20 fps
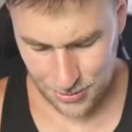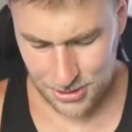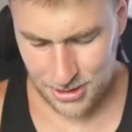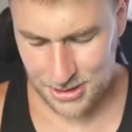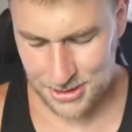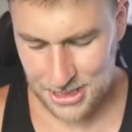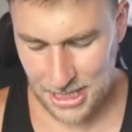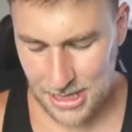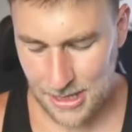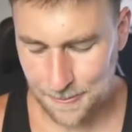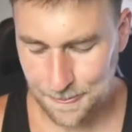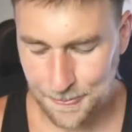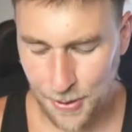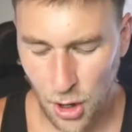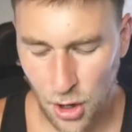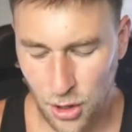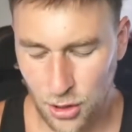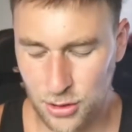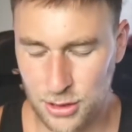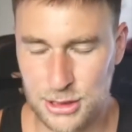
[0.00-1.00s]
say the
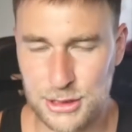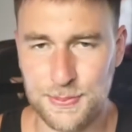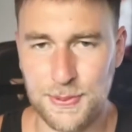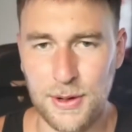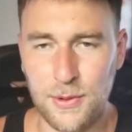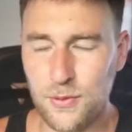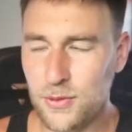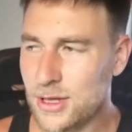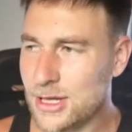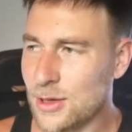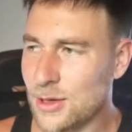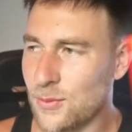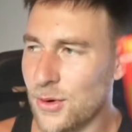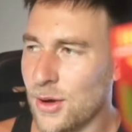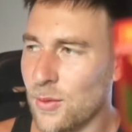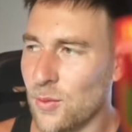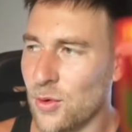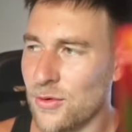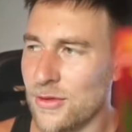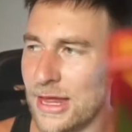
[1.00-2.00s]
perks, but really, what
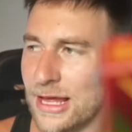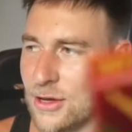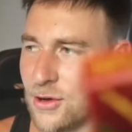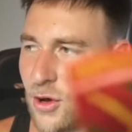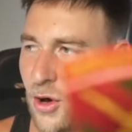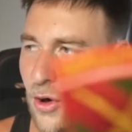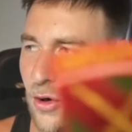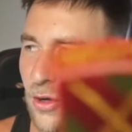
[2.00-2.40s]
were they called